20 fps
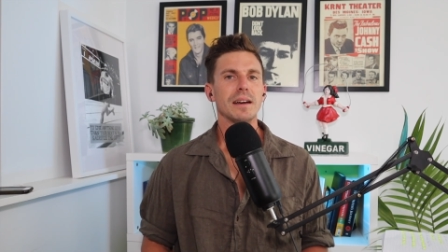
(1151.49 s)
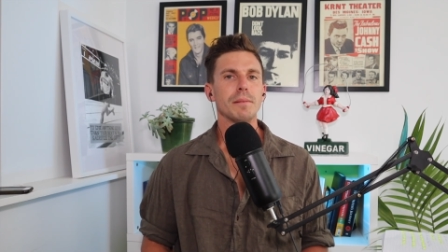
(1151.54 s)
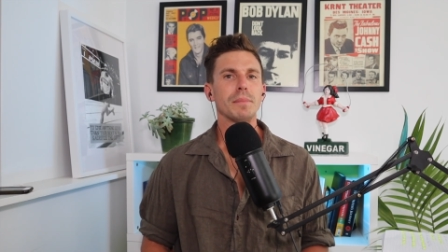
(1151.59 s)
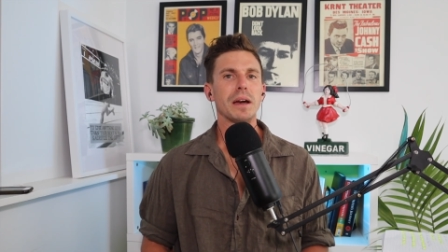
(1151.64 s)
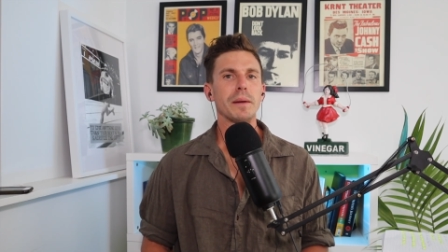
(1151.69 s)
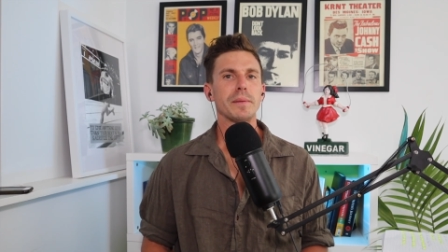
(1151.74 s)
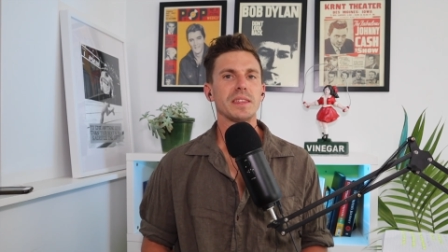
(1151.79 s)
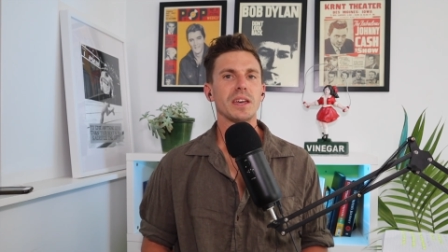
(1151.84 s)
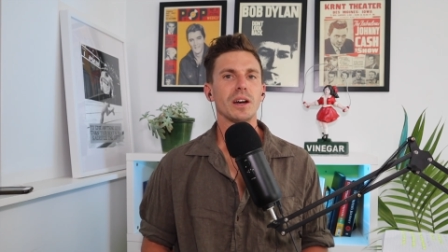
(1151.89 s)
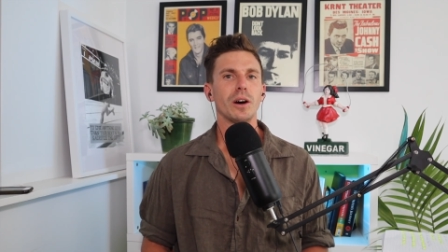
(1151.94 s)

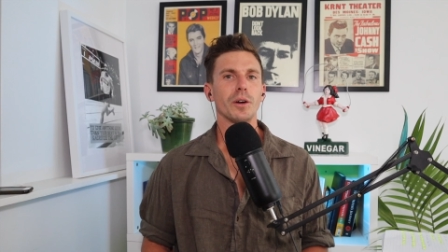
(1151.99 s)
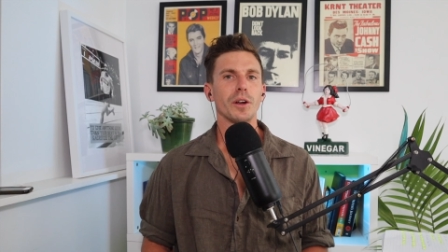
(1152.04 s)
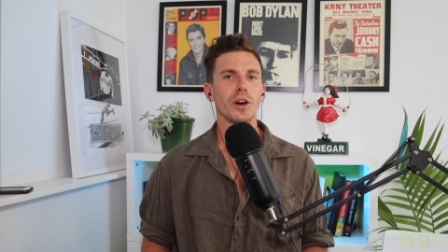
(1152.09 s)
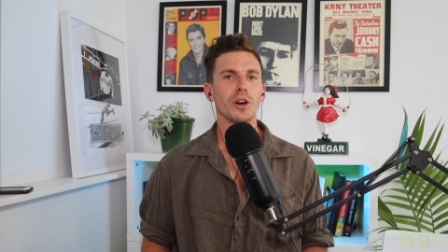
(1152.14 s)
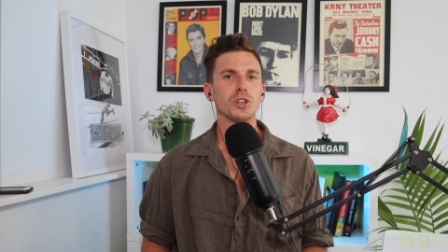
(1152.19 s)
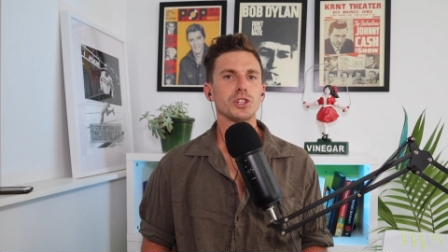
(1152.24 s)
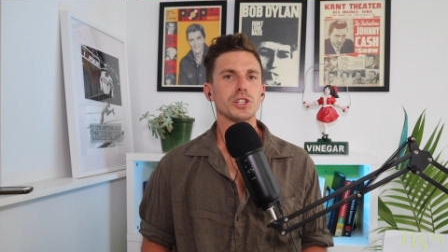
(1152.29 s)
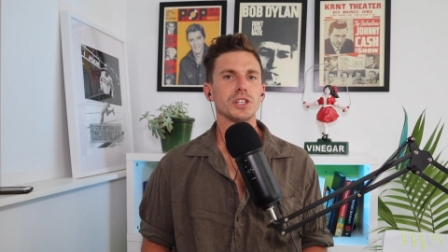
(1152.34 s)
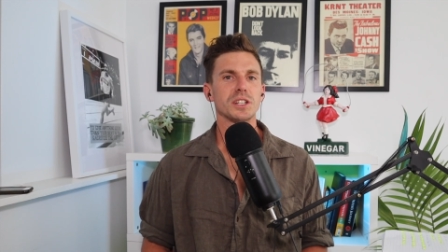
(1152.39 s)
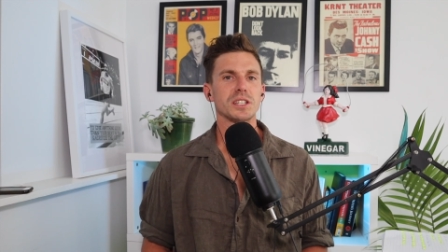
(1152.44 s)
maybe the old
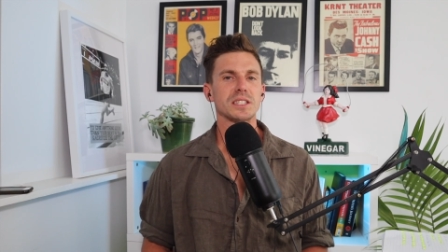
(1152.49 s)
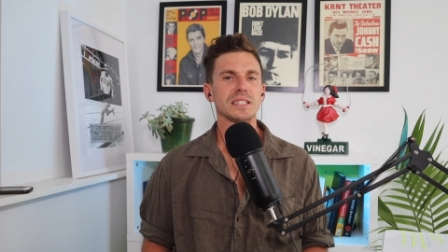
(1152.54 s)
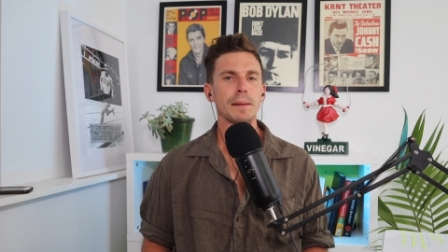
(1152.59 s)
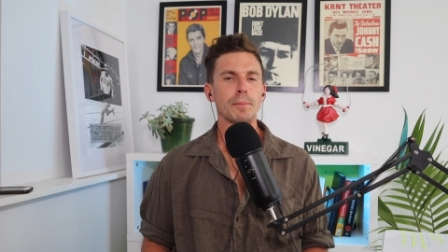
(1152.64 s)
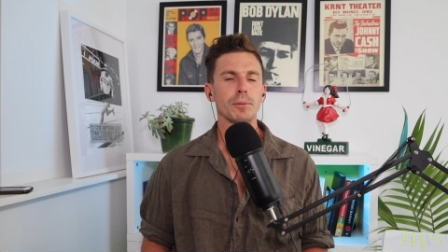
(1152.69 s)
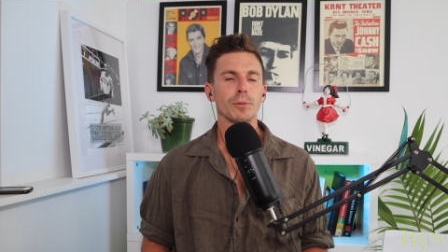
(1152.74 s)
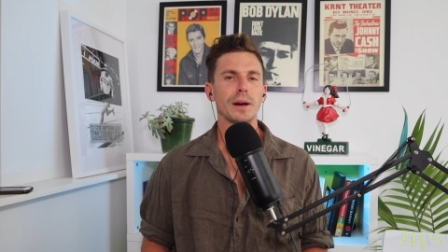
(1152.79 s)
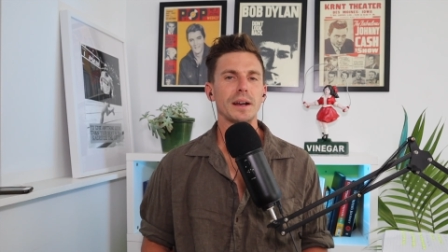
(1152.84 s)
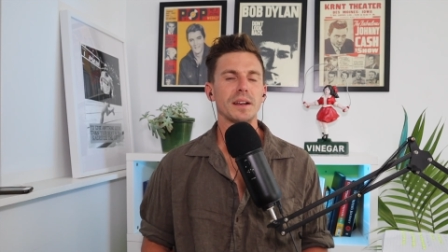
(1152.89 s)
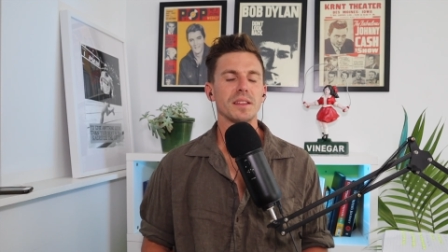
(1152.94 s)
ocean
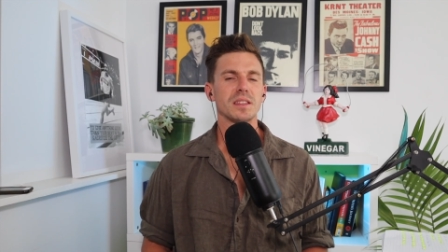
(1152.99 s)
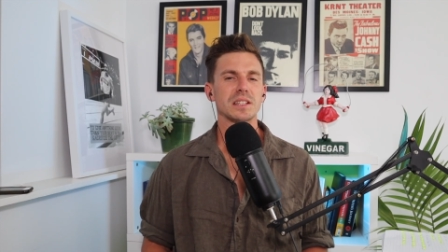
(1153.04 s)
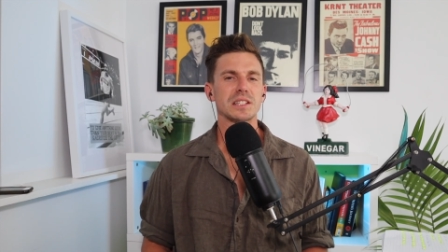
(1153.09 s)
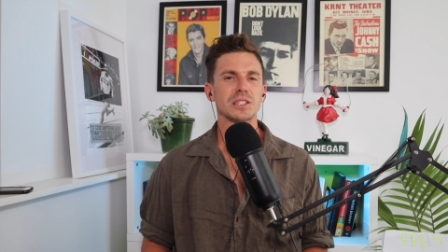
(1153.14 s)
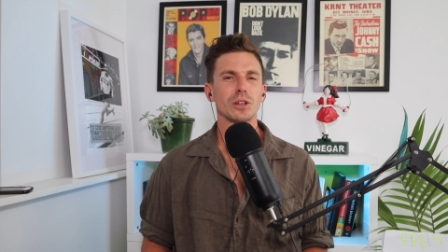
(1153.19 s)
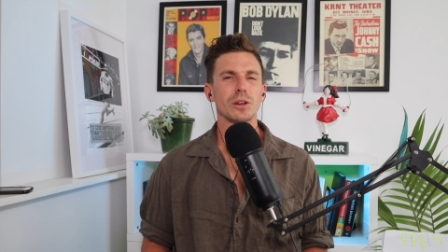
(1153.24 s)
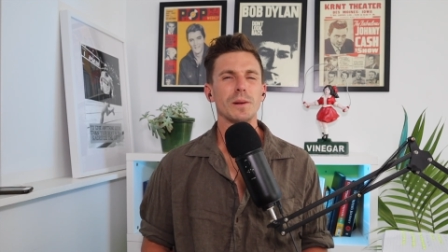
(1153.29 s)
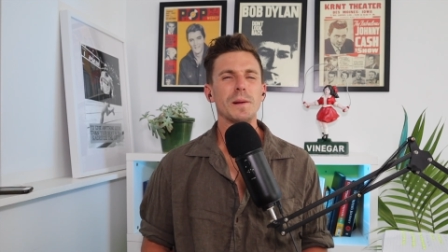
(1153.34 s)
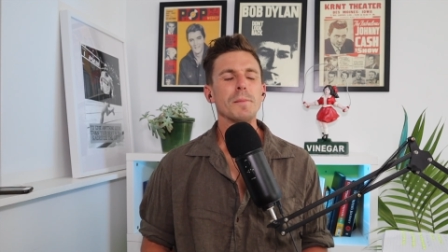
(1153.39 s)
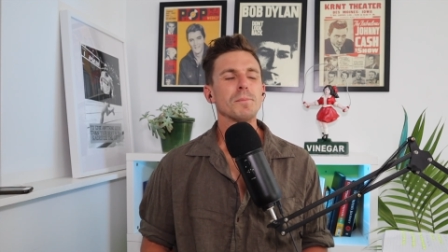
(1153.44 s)
separated the
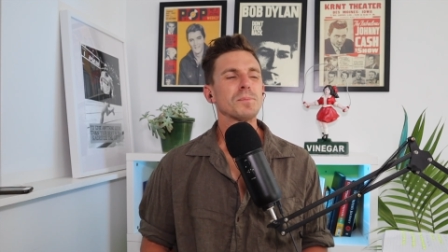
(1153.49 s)
two.